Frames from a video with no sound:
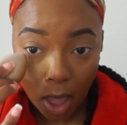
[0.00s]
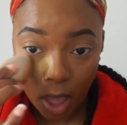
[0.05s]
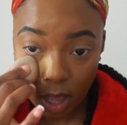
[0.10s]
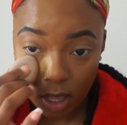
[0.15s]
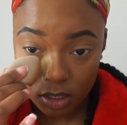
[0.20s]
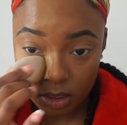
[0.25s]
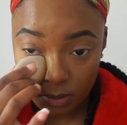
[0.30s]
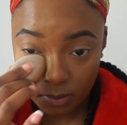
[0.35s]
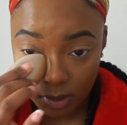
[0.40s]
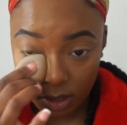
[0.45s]

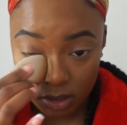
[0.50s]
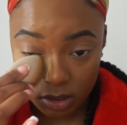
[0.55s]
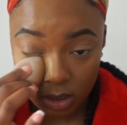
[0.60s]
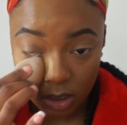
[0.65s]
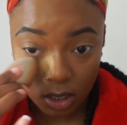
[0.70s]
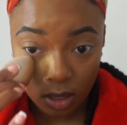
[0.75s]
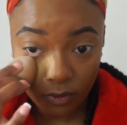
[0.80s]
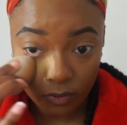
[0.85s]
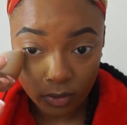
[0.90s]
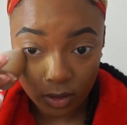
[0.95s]

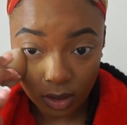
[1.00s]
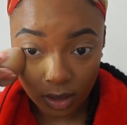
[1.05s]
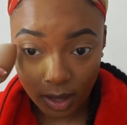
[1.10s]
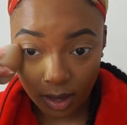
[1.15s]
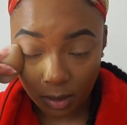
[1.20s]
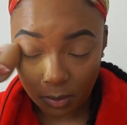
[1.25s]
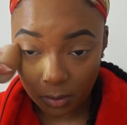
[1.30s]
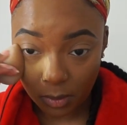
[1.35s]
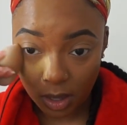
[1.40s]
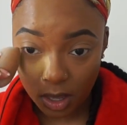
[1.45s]
Especially if you're
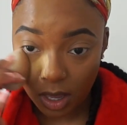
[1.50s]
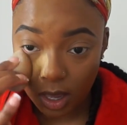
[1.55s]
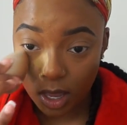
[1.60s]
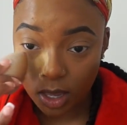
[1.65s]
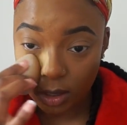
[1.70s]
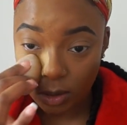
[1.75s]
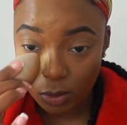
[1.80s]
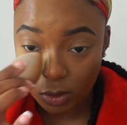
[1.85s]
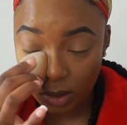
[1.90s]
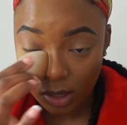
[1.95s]
like me
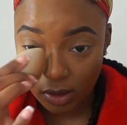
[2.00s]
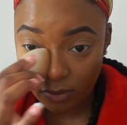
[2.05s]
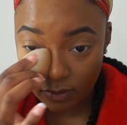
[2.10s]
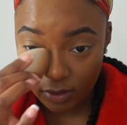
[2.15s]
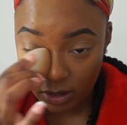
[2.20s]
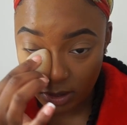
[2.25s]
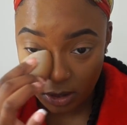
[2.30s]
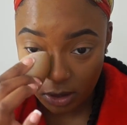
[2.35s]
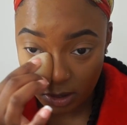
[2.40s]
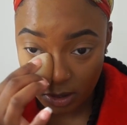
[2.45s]
and you live
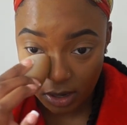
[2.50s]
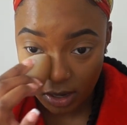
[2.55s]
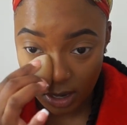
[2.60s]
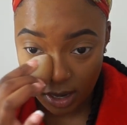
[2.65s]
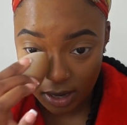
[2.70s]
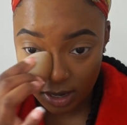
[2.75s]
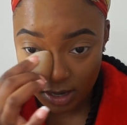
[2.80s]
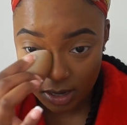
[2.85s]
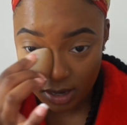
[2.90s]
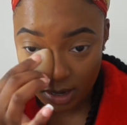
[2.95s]
in your
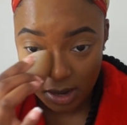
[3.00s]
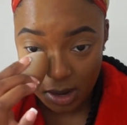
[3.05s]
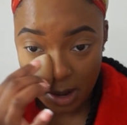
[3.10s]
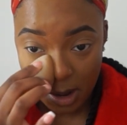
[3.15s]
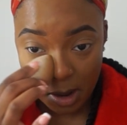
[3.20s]
head,